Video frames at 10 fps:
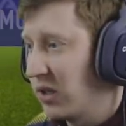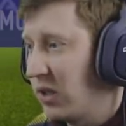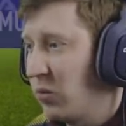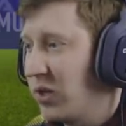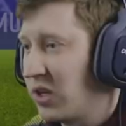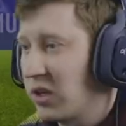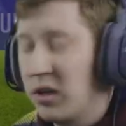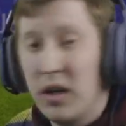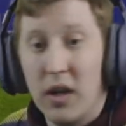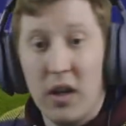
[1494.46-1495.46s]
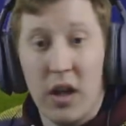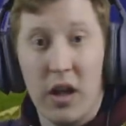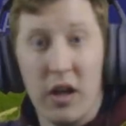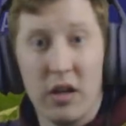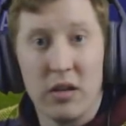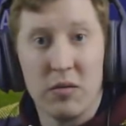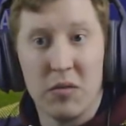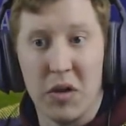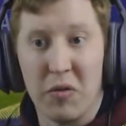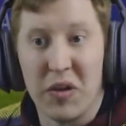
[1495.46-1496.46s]
and then we can, uh,
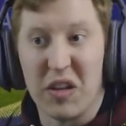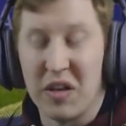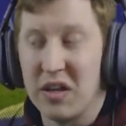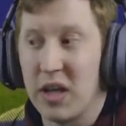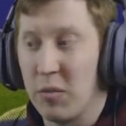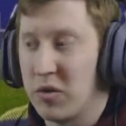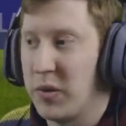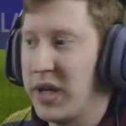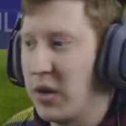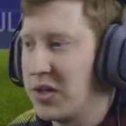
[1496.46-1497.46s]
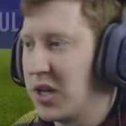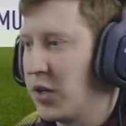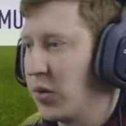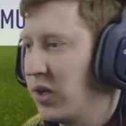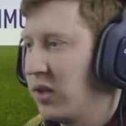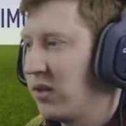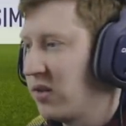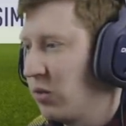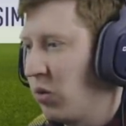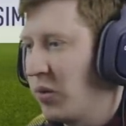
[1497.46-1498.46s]
you know, figure things out between now and January, and then
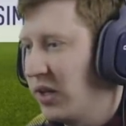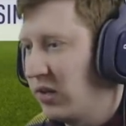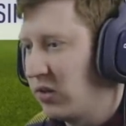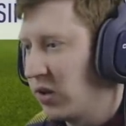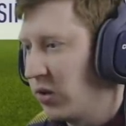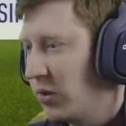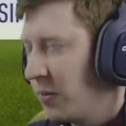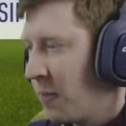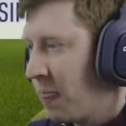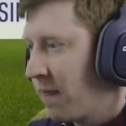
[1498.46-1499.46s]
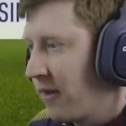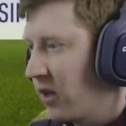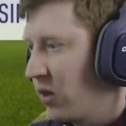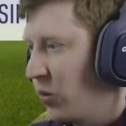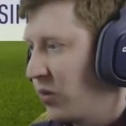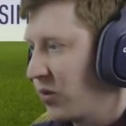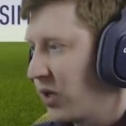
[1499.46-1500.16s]
see what we need to do uh, with